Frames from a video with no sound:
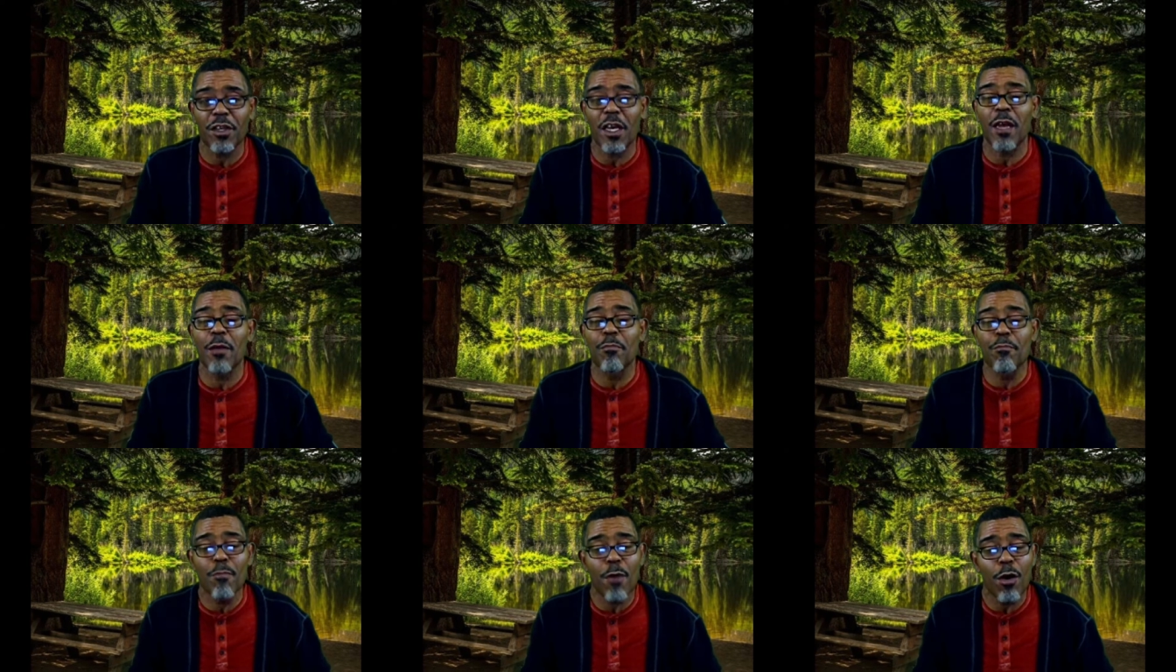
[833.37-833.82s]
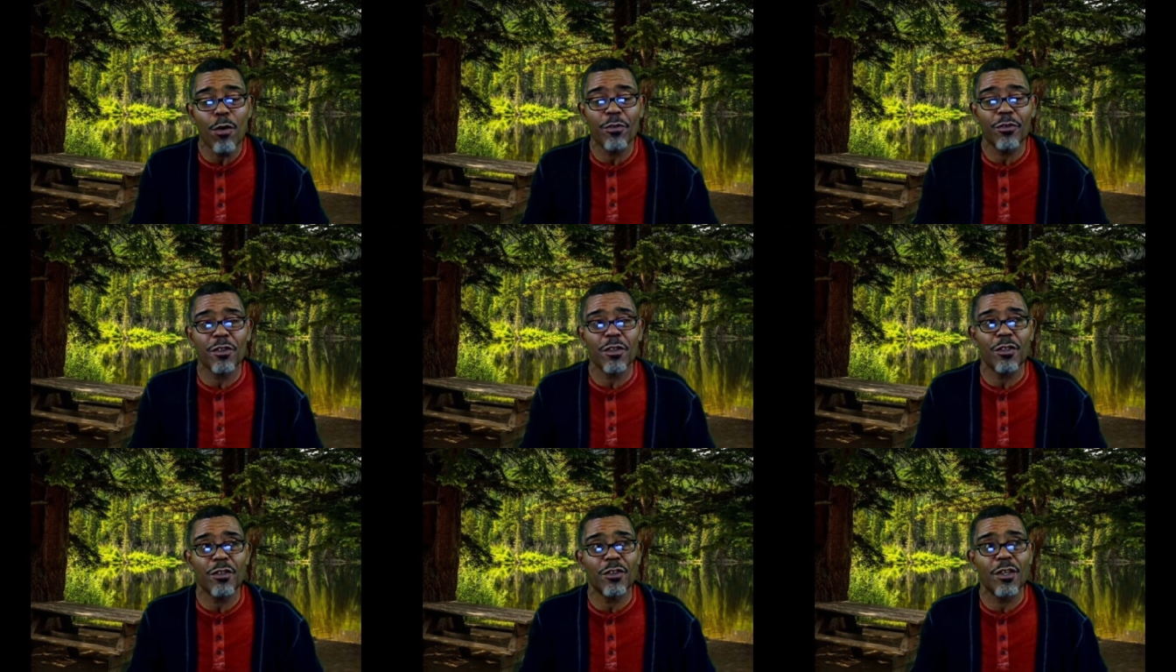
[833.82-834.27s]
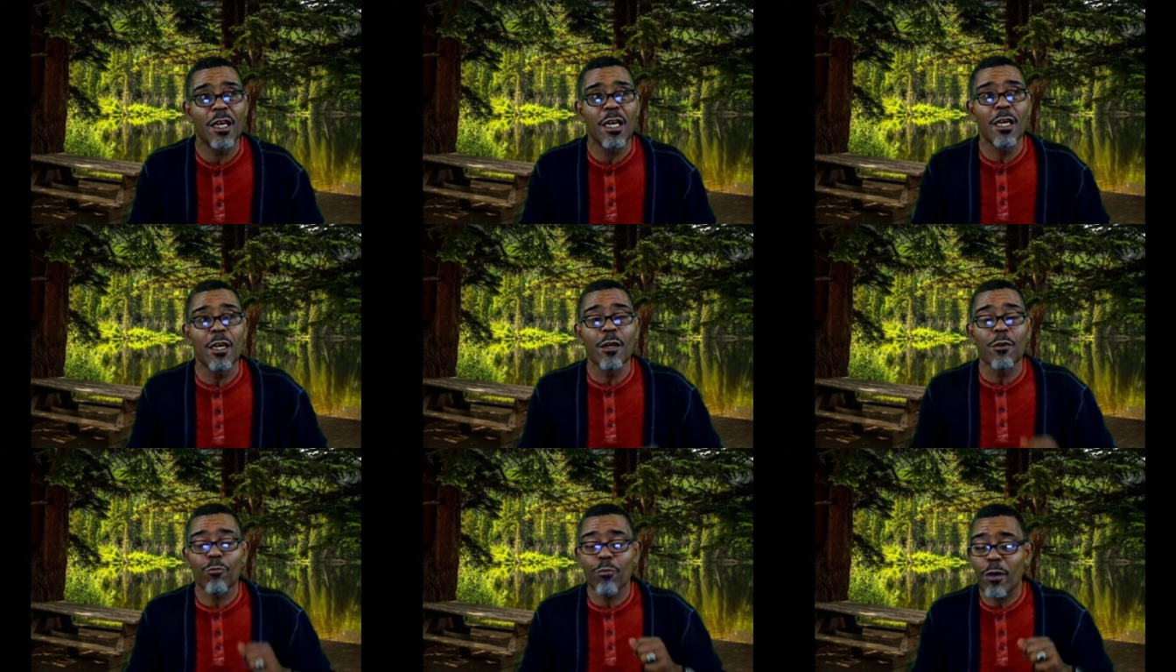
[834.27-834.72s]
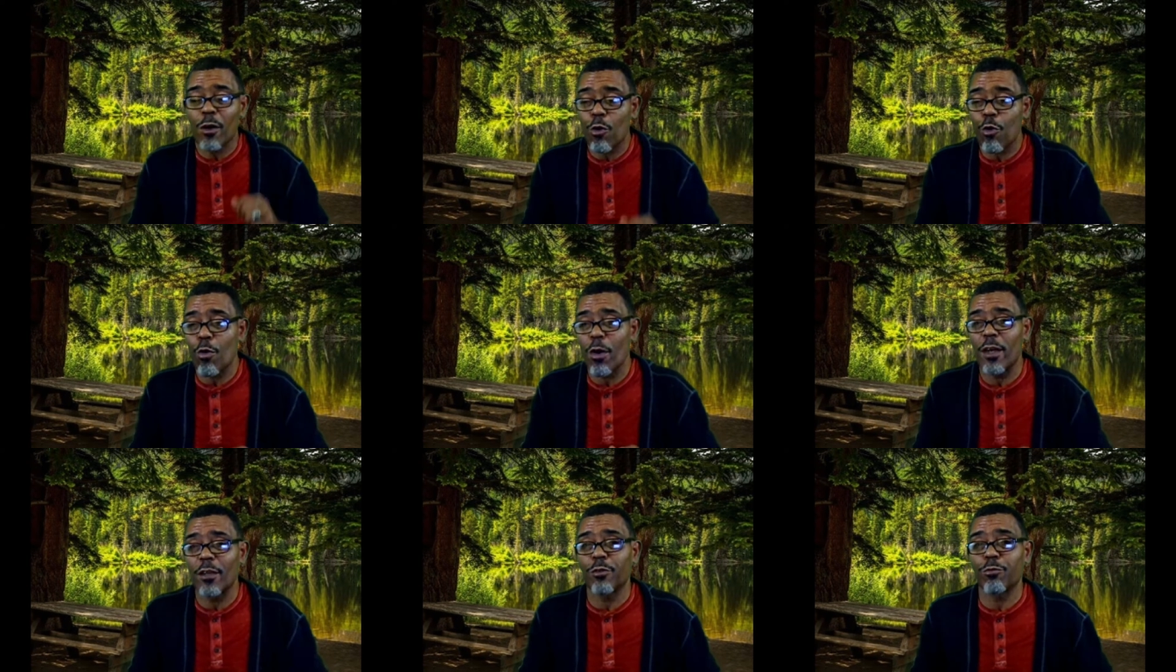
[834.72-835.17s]
and Moses'
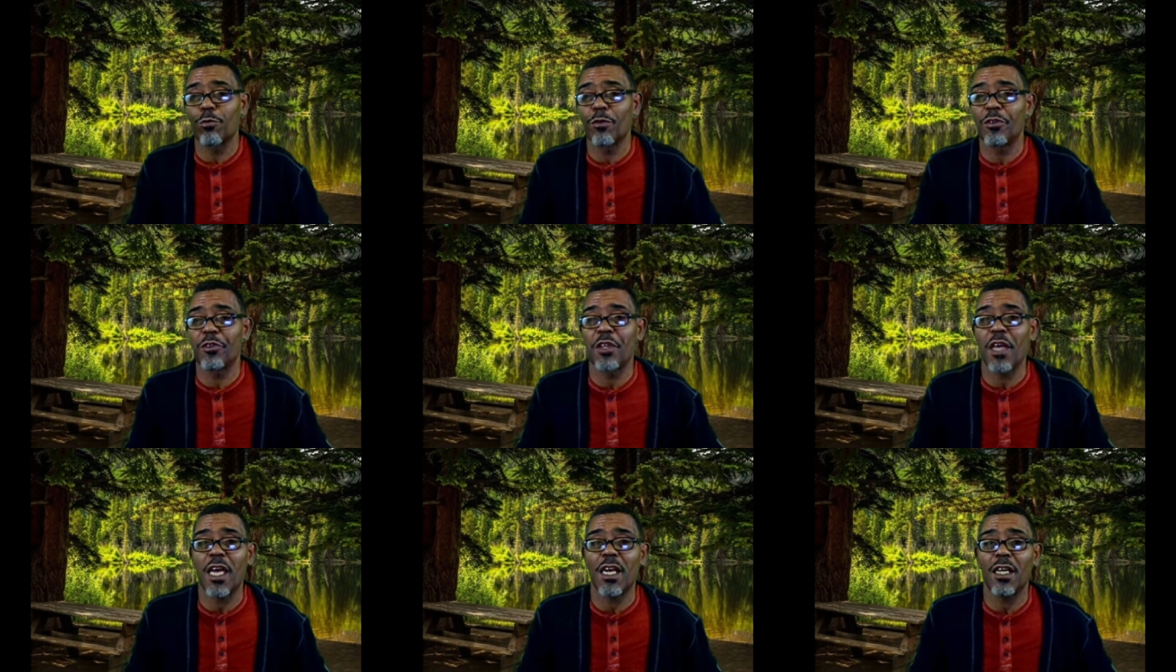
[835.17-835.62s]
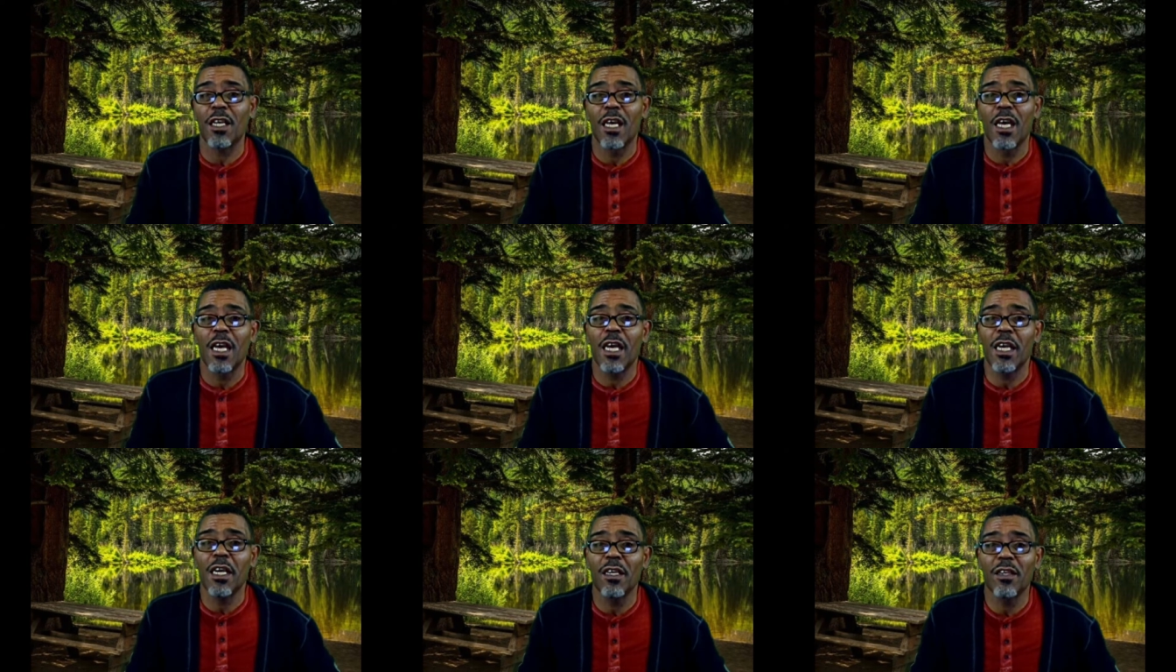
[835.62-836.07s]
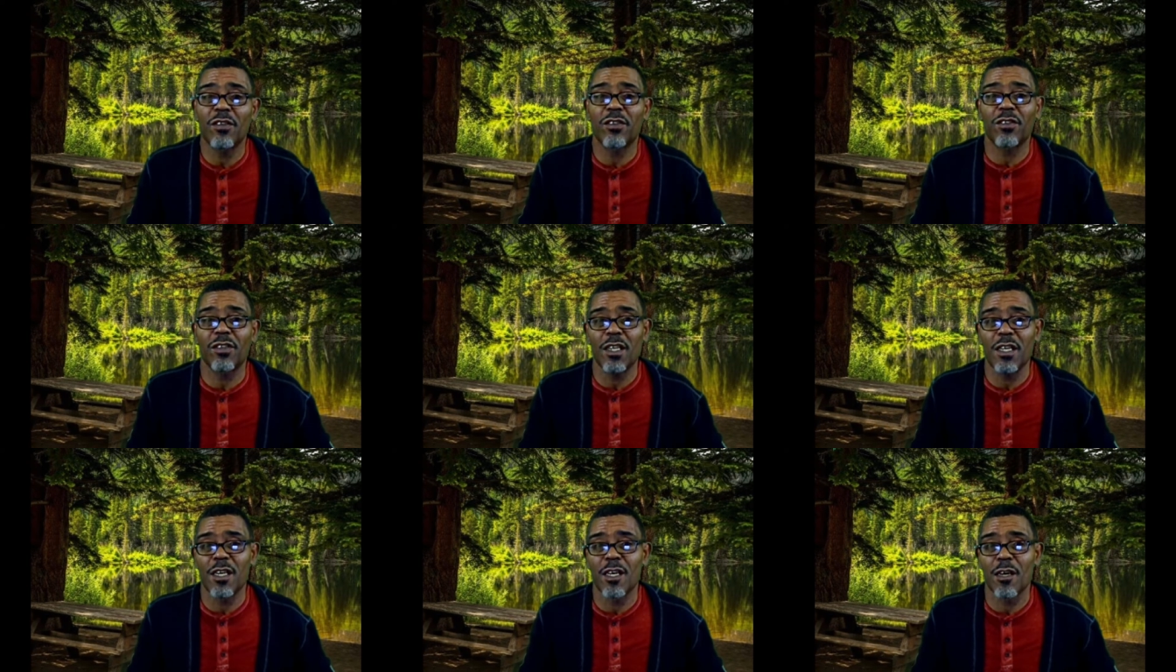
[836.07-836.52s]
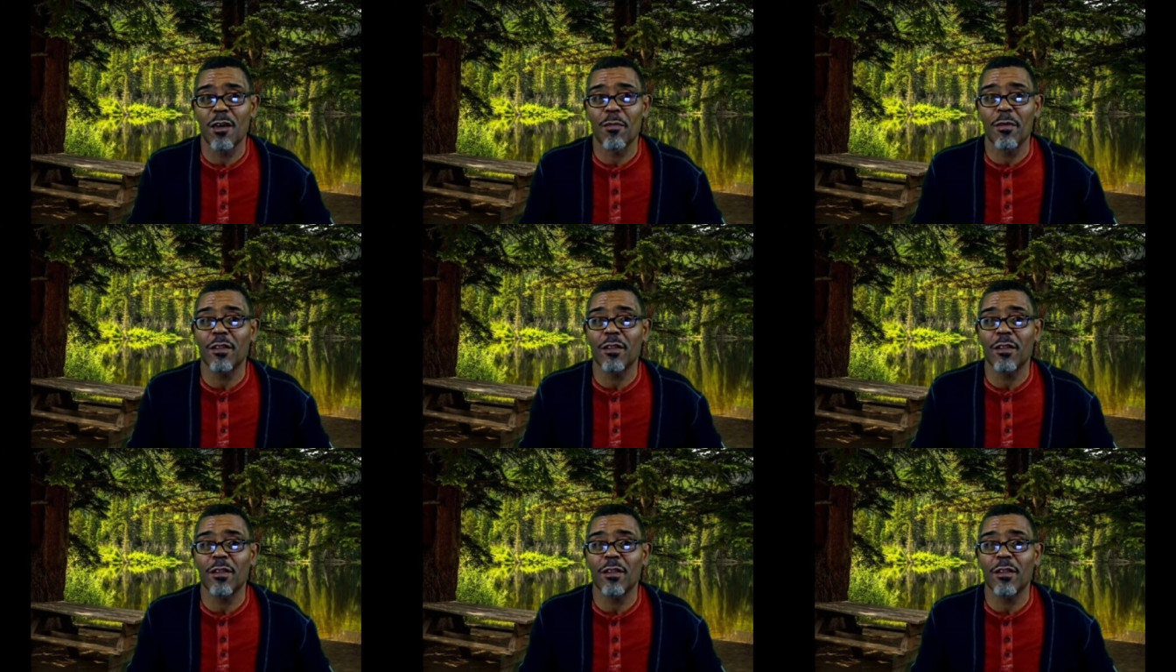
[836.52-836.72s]
request was that he see him.